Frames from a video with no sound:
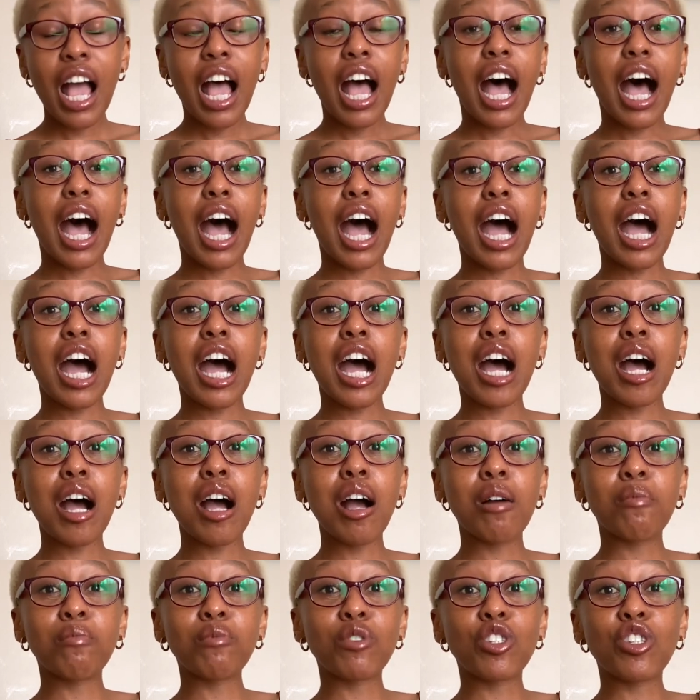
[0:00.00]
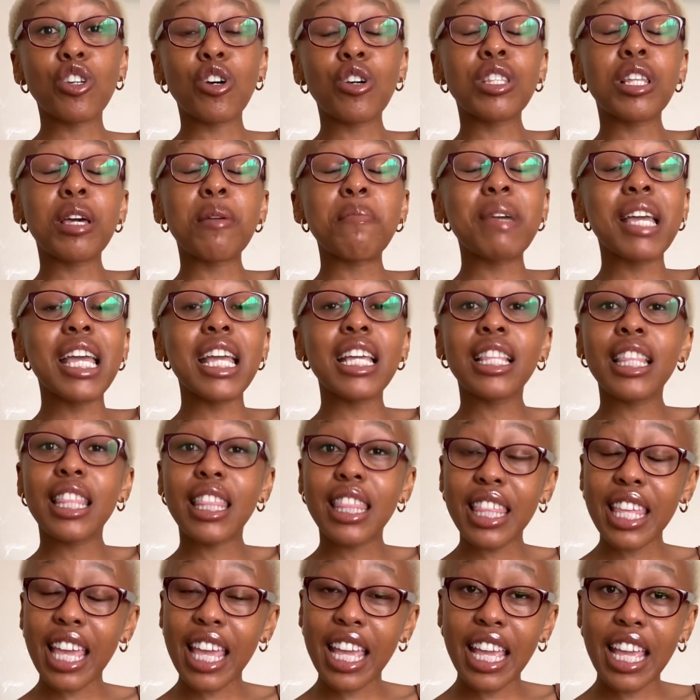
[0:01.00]
So the main
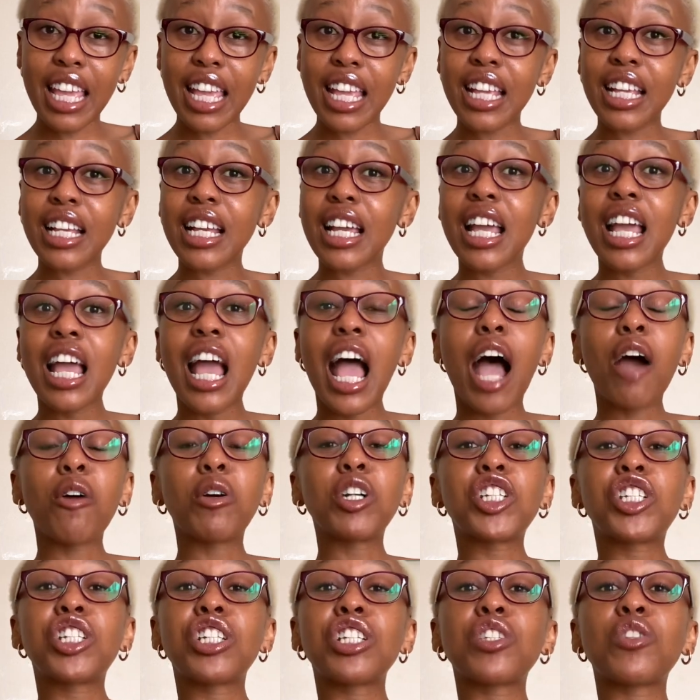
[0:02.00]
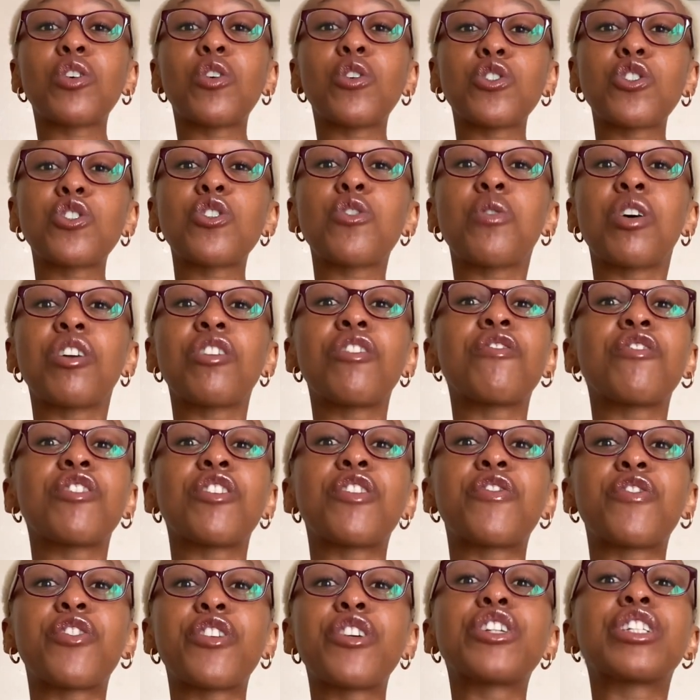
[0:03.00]
thing, which is also one of the
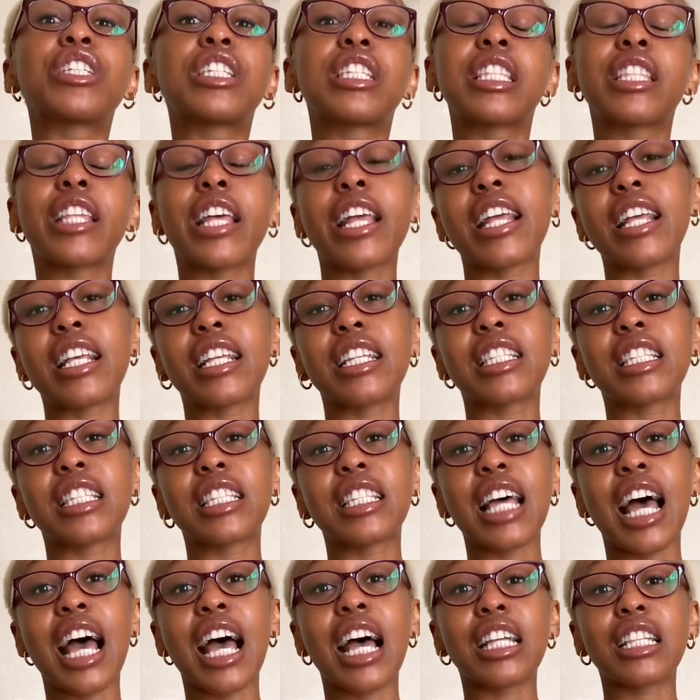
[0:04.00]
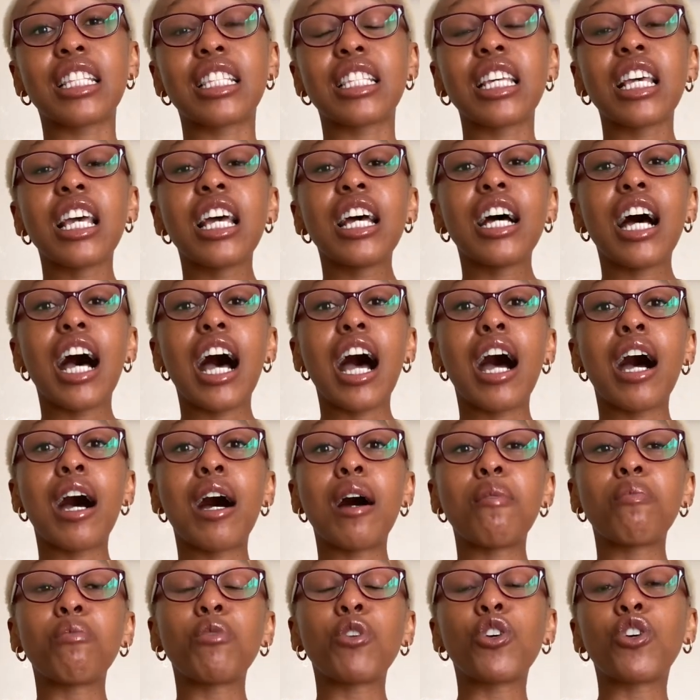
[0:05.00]
first things that
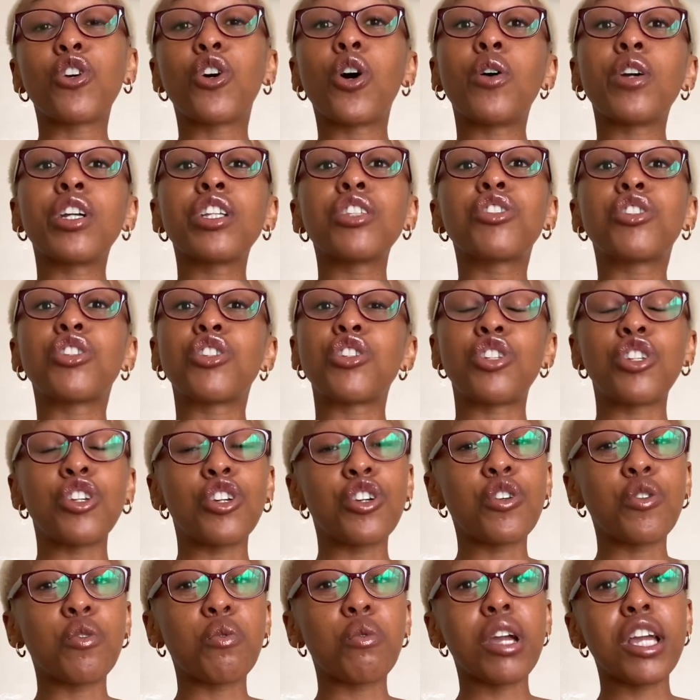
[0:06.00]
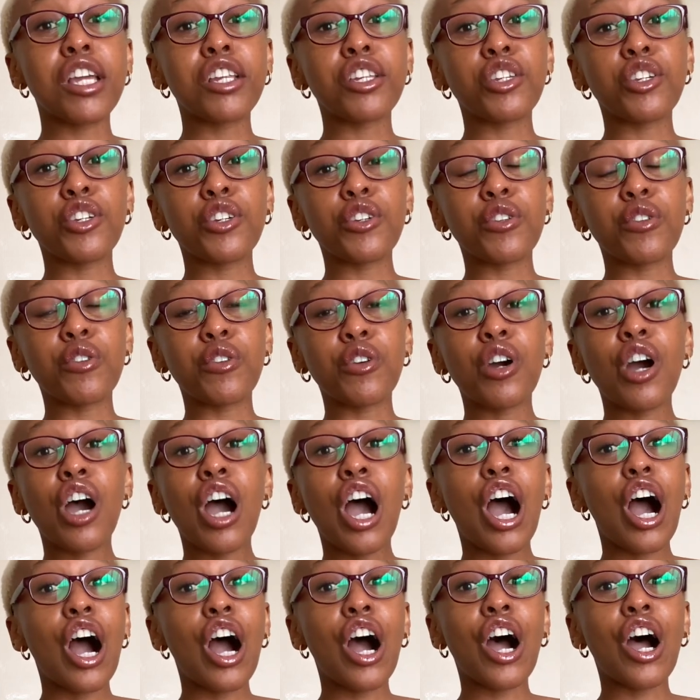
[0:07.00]
you're going to do when you
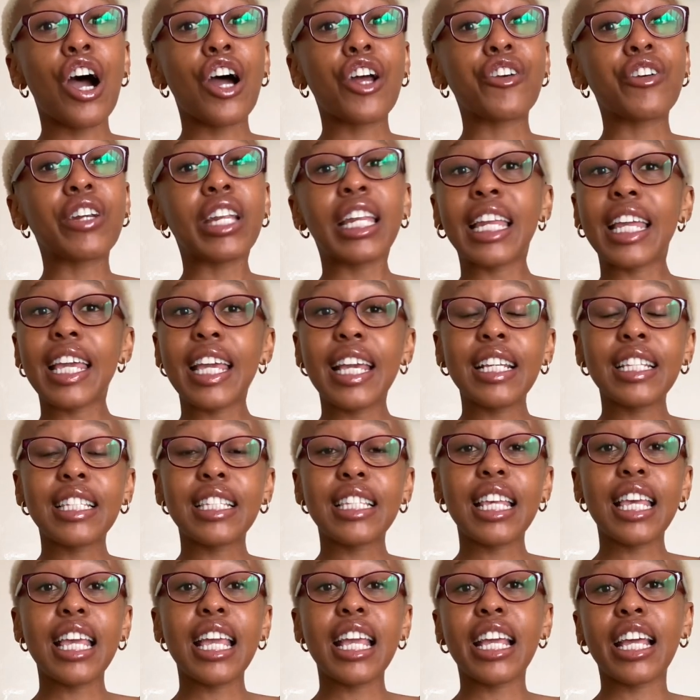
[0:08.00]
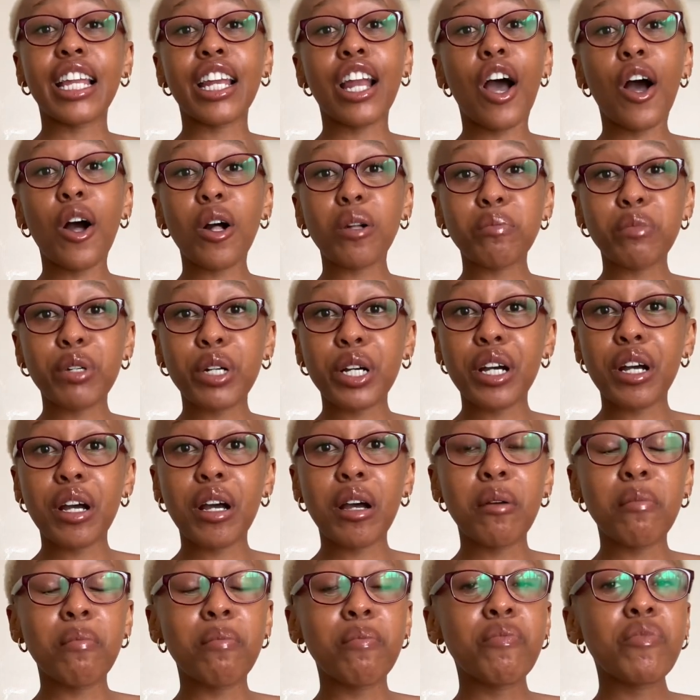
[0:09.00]
are releasing an
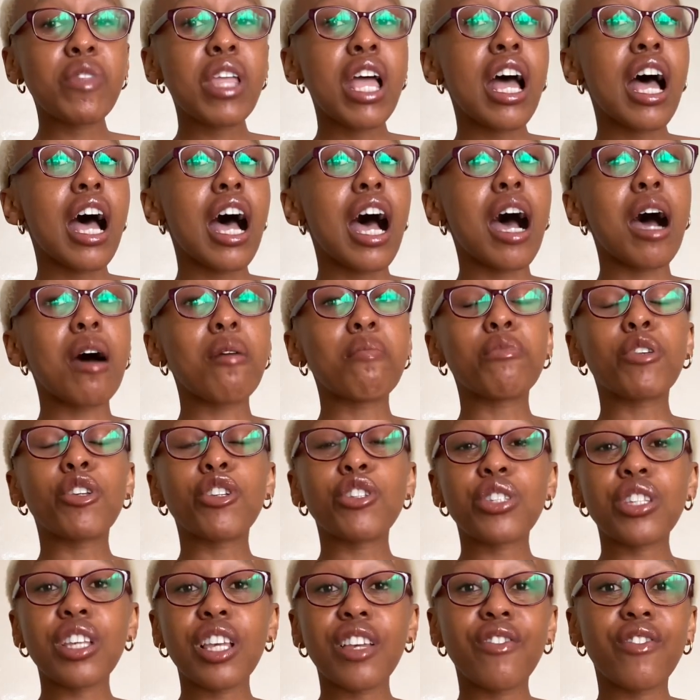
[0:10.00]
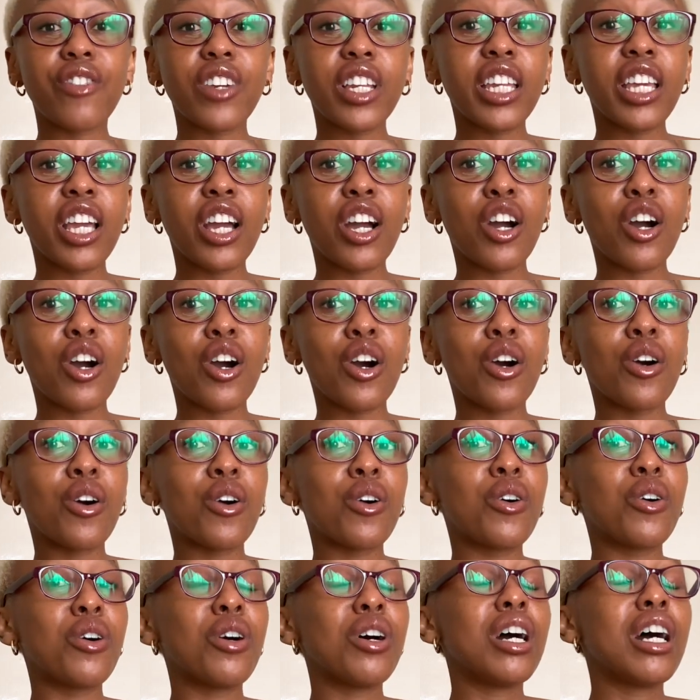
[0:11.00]
album, music
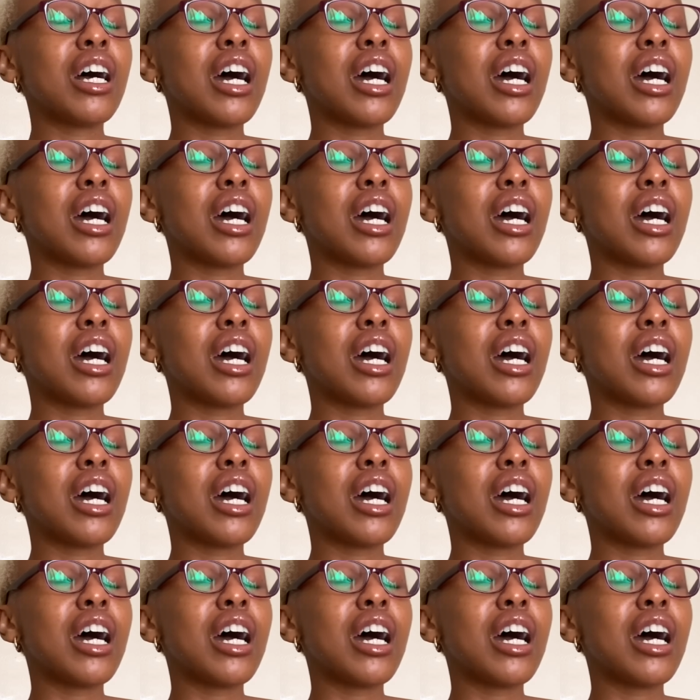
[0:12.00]
video,